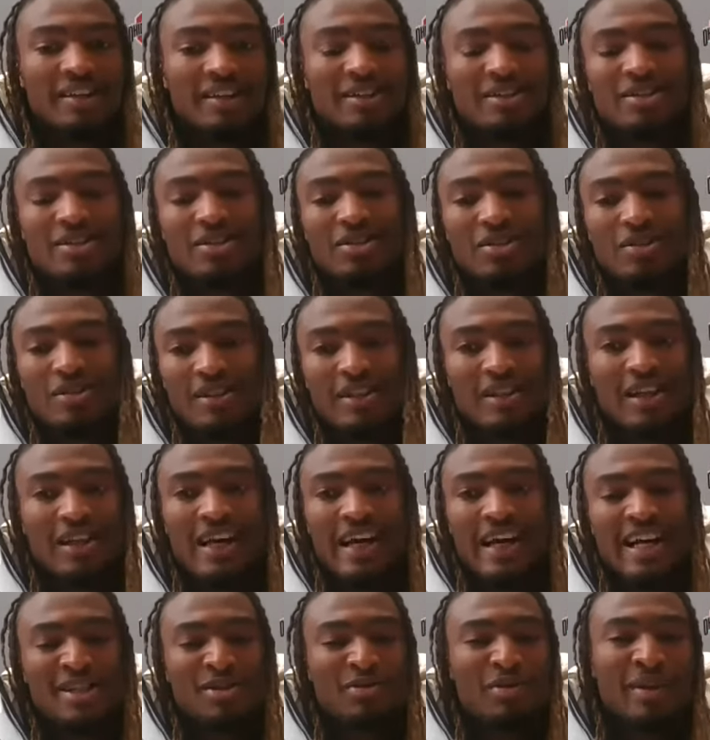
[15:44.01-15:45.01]
So
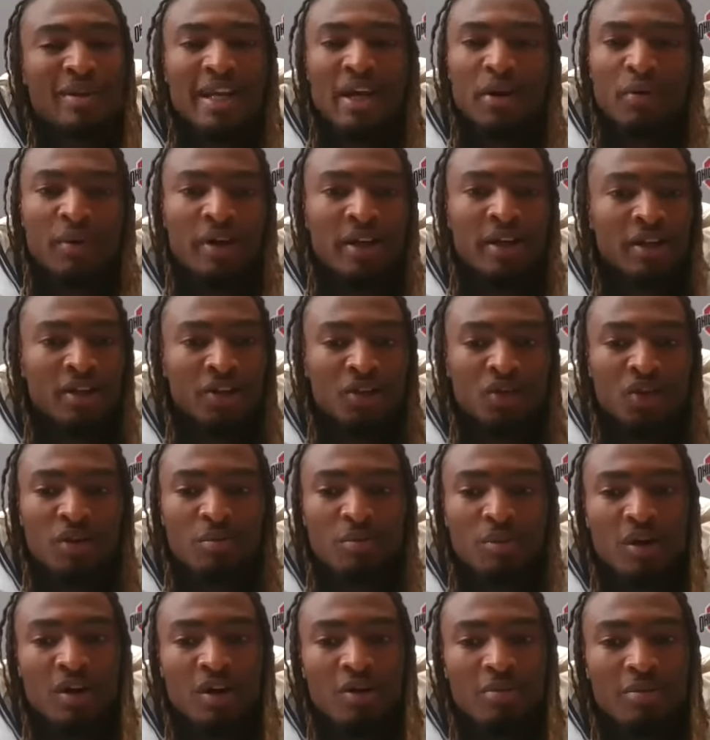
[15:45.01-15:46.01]
last week they really didn't throw the
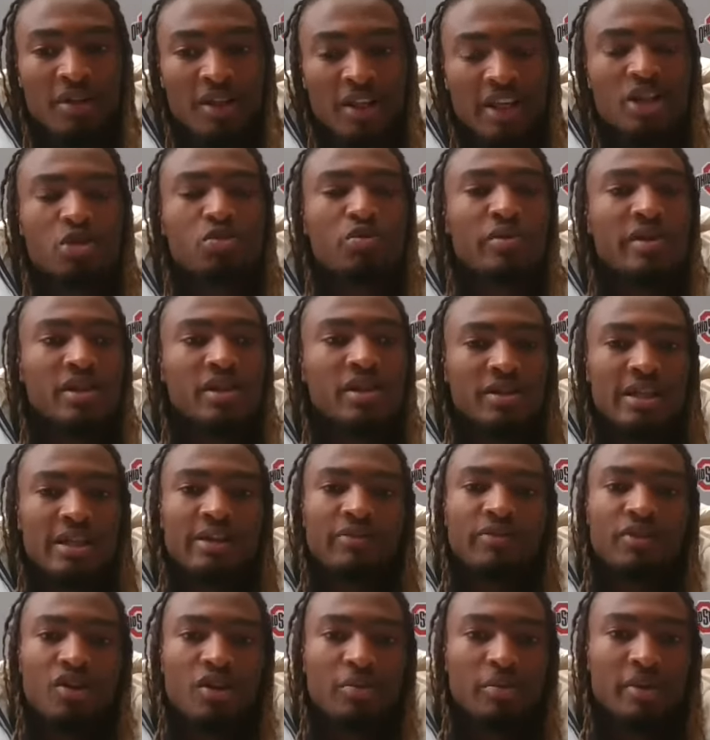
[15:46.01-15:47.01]
ball, but this week is
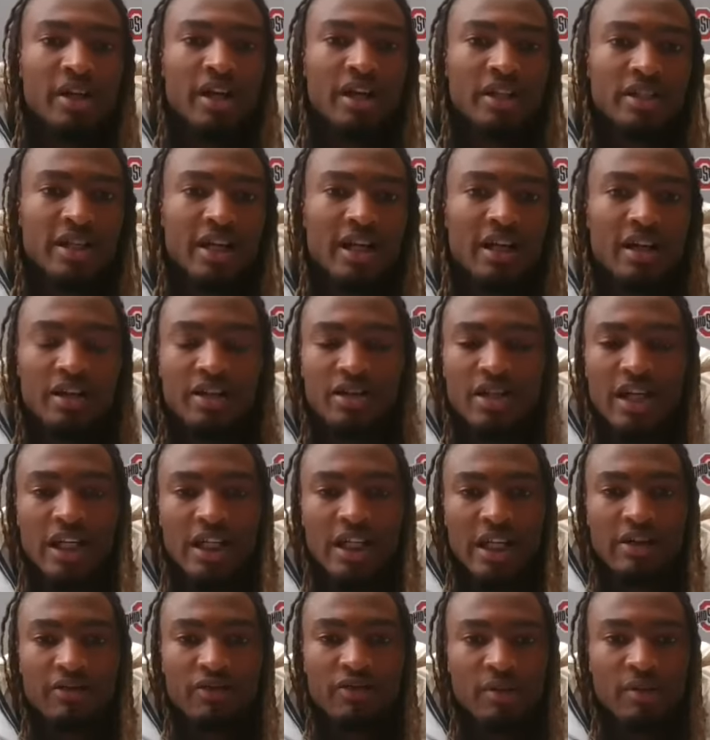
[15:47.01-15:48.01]
definitely going to be that challenge. So I've
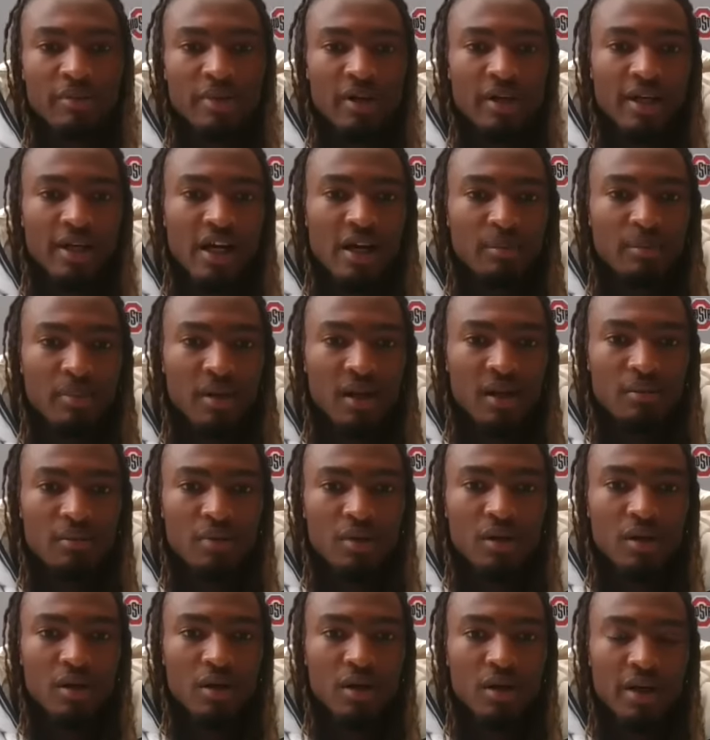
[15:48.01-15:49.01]
definitely been in that
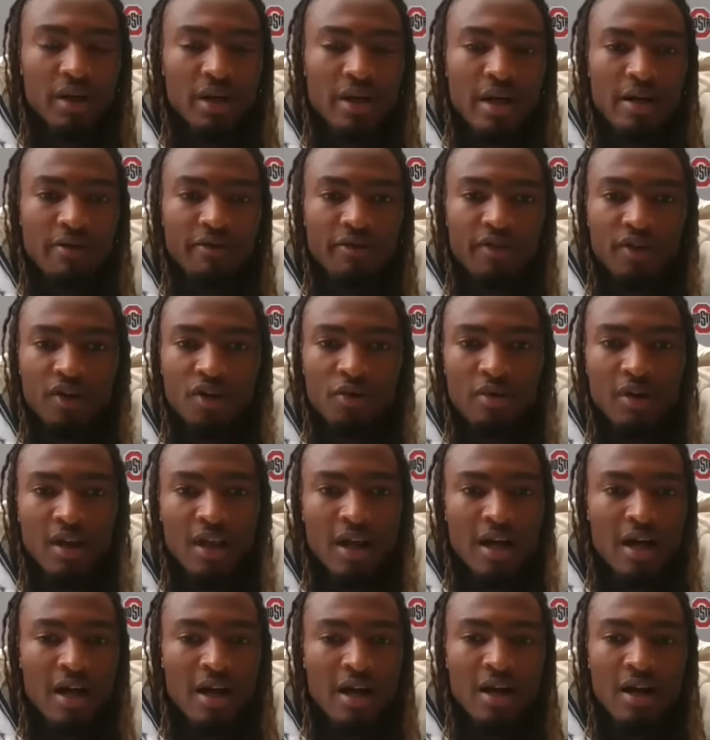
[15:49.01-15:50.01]
playbook, looking at film a
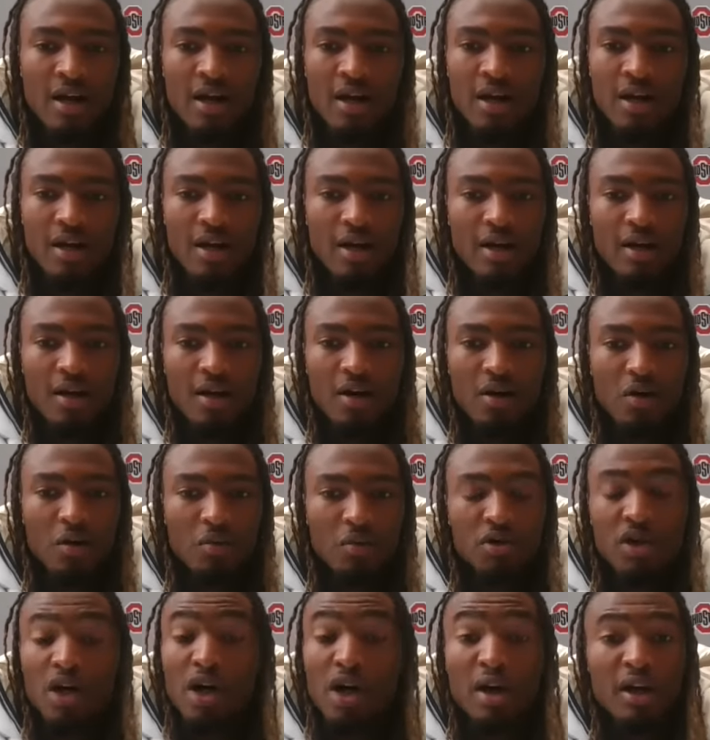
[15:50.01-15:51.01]

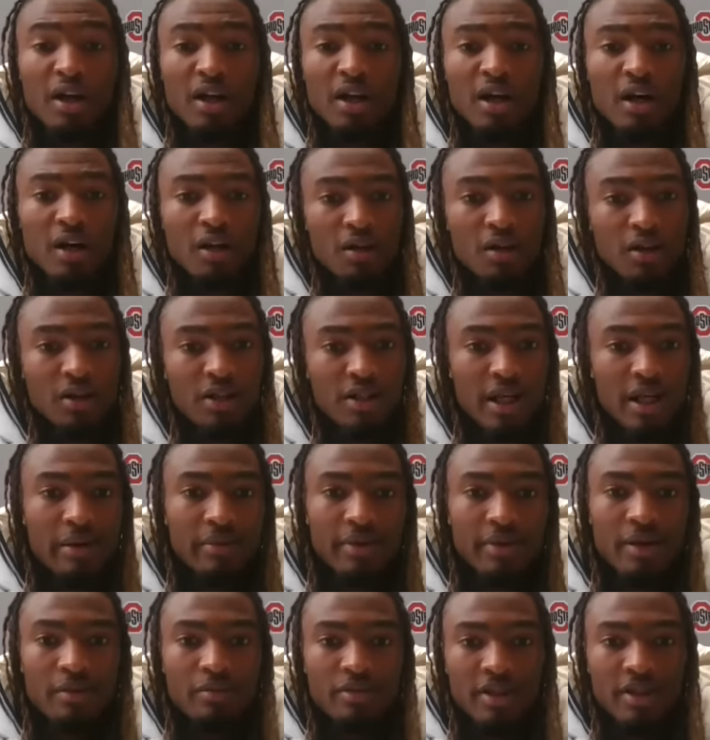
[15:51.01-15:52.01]
lot, talking to others,
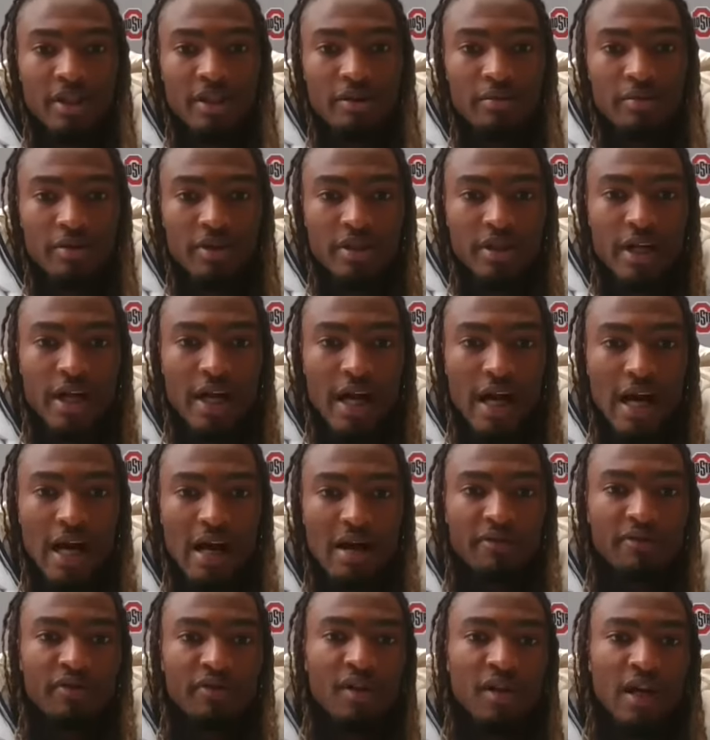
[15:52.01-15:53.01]
giving them tips that
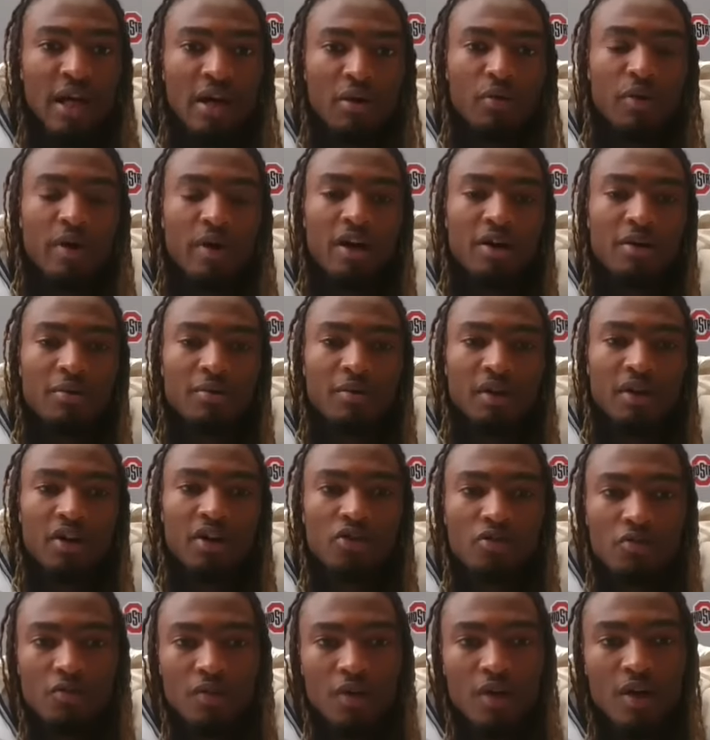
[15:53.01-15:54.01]
I feel like will help
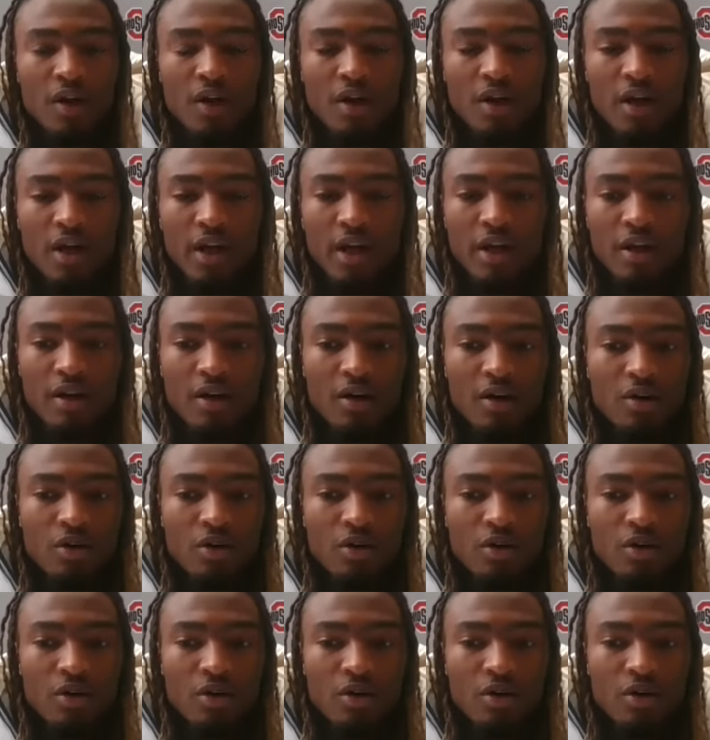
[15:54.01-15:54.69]
them. And